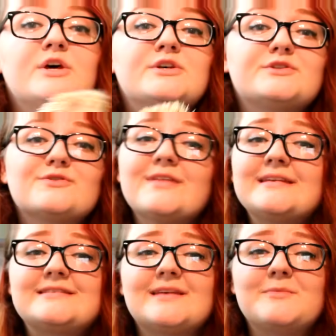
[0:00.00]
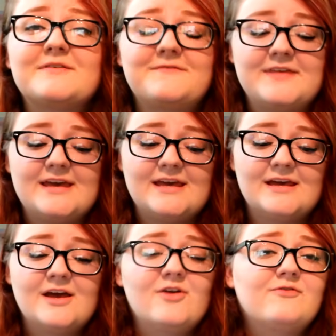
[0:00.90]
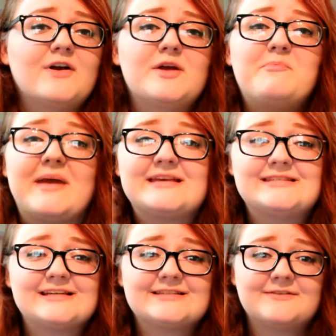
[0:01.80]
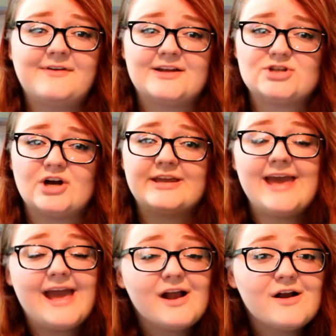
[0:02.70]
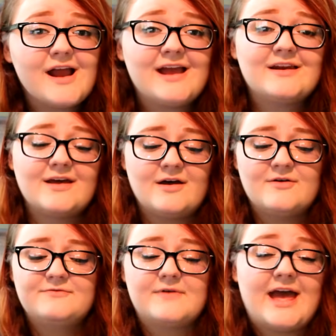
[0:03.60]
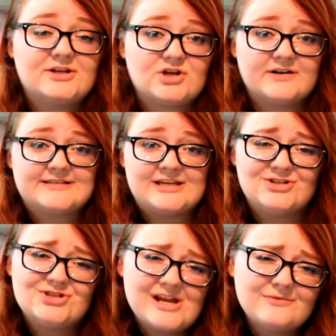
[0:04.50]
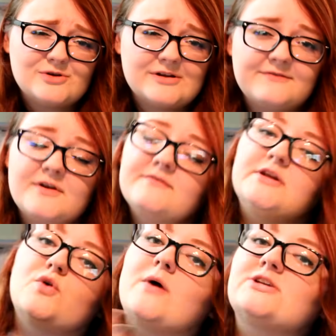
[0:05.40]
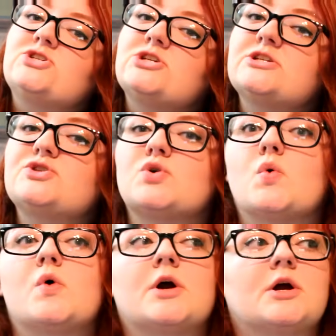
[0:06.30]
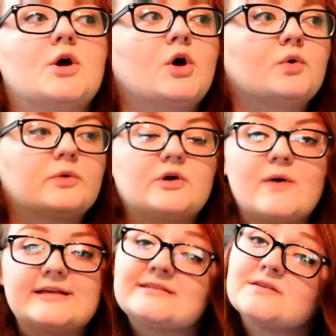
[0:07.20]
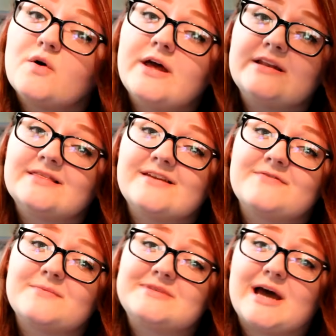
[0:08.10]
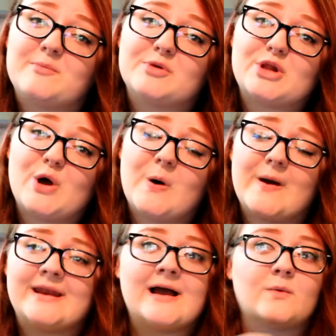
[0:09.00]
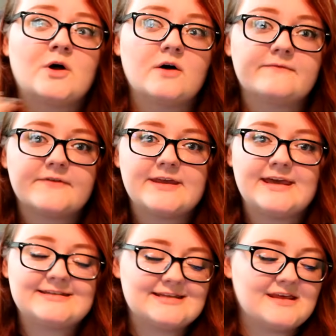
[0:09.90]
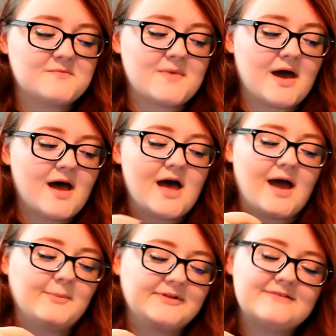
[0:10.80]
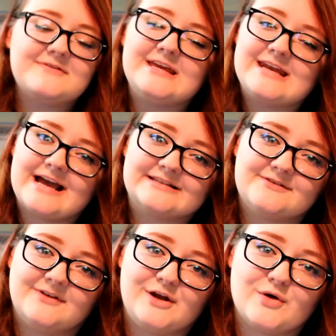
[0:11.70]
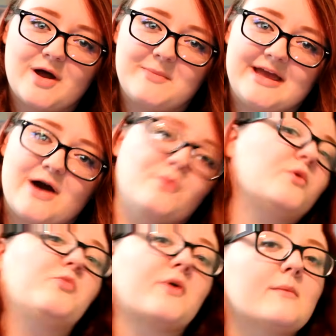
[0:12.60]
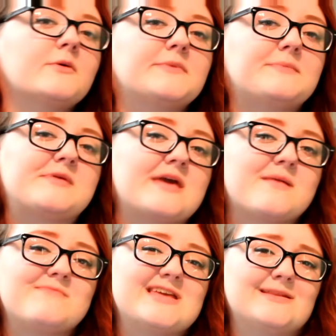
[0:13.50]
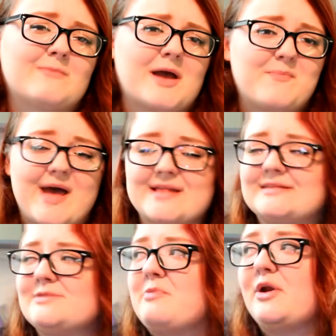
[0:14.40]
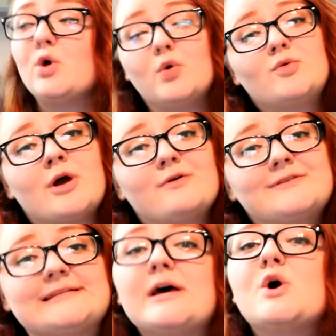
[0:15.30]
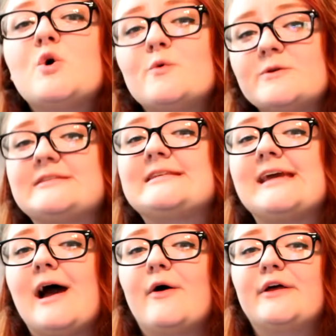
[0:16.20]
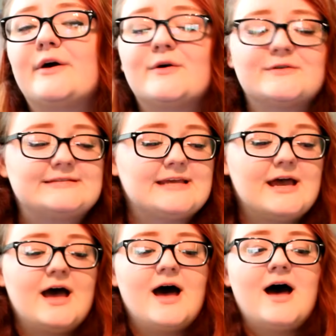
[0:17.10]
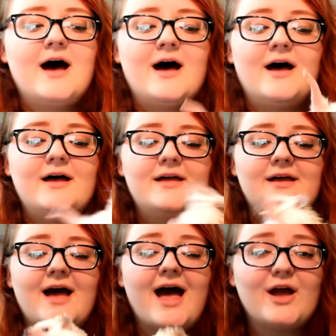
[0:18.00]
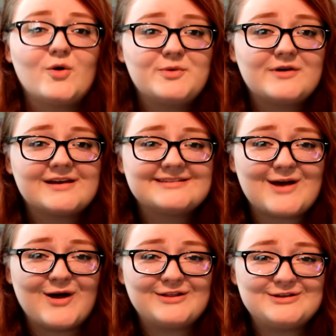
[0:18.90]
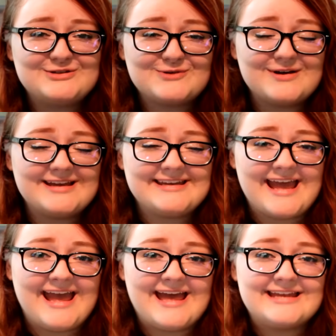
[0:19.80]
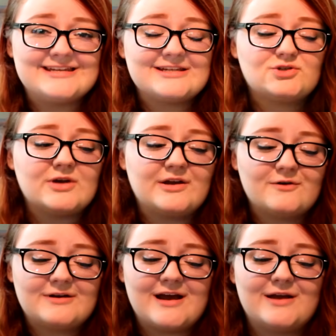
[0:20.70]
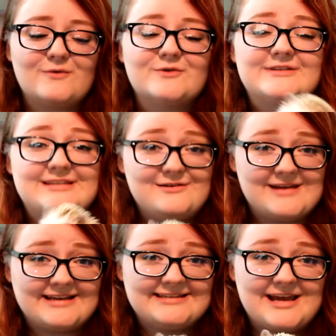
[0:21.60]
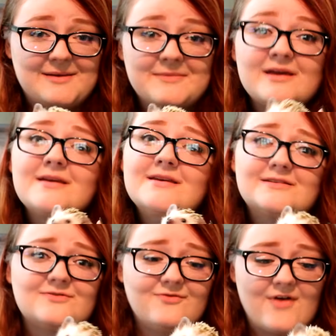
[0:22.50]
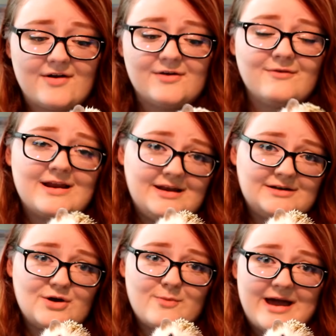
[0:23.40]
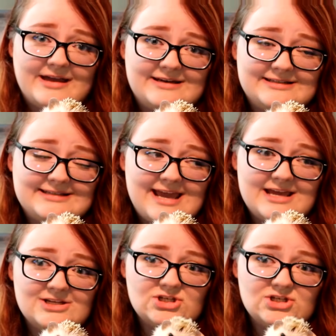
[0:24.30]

So that's some of the very basics of hedgehog care and of hedgehogs in general. If you have any questions or requests, go ahead and leave them down below and I will hopefully get to them. I believe the next video coming out will probably be a Meet My Pets, but who knows? We'll see how it goes. Uh, I hope you guys all enjoyed, and Draco and I will see you next time. He is very ready to go back in his cage.